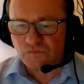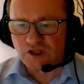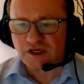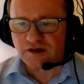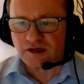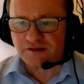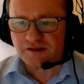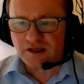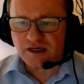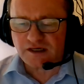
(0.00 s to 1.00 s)
Yeah, and
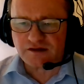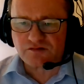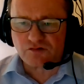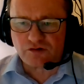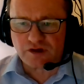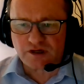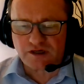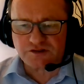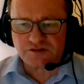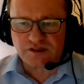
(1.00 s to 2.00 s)

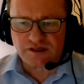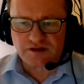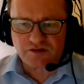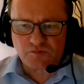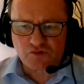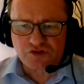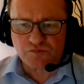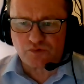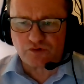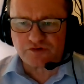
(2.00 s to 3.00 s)
the most
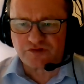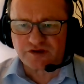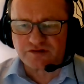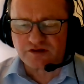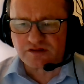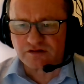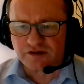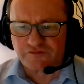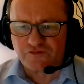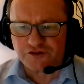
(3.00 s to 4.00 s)
important things, these are
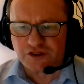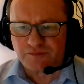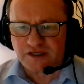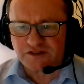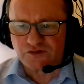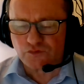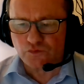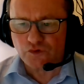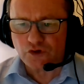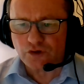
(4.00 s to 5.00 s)
like fundamental
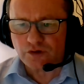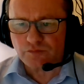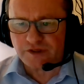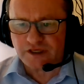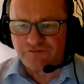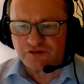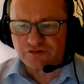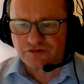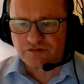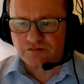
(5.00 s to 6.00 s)

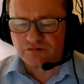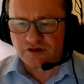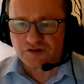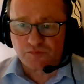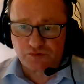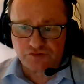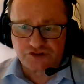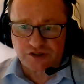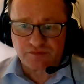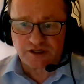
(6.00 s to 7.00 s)
behaviors that as a
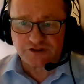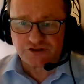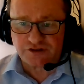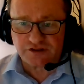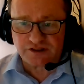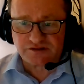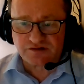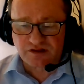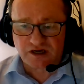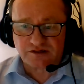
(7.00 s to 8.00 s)
project manager you need
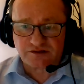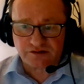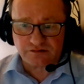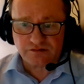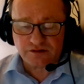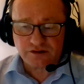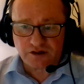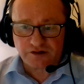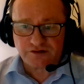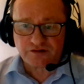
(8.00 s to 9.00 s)
to start to
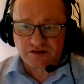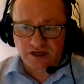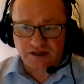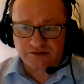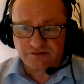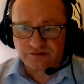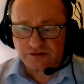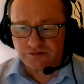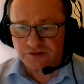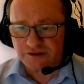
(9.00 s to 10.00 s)
understand,
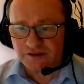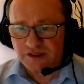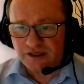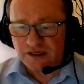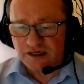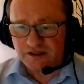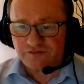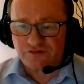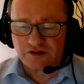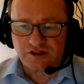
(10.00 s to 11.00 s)
you know, and
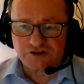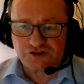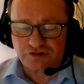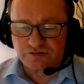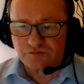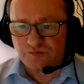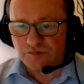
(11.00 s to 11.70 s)
as you